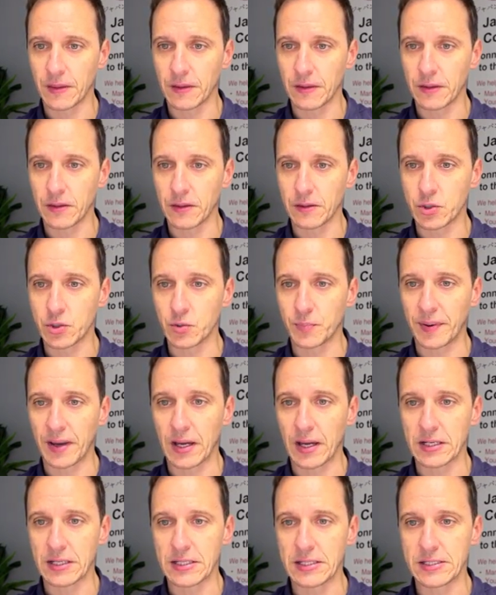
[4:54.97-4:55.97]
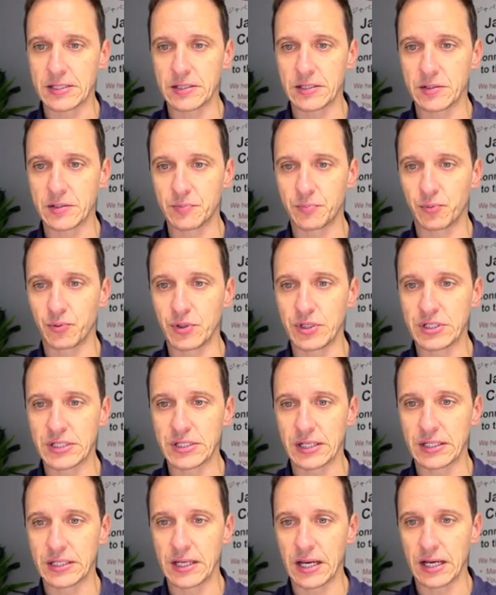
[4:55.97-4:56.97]
Japan isn't
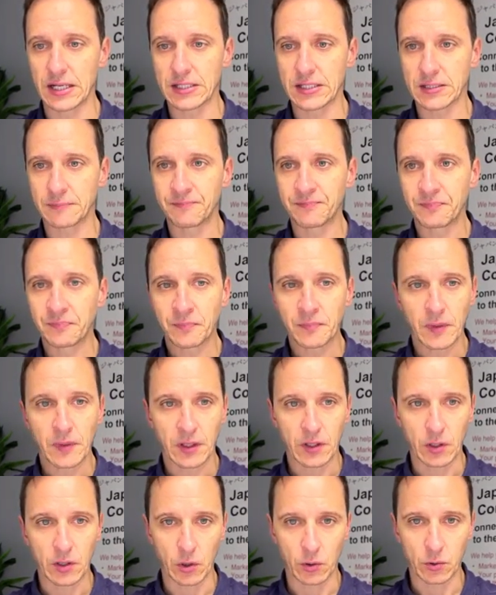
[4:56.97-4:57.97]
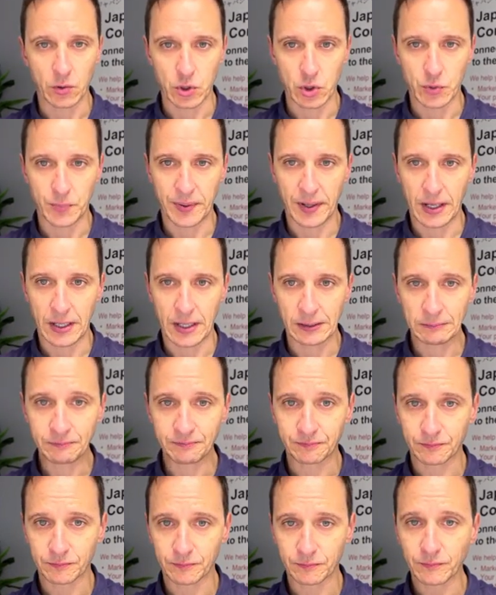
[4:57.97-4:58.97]
preset yet, you go to Japan.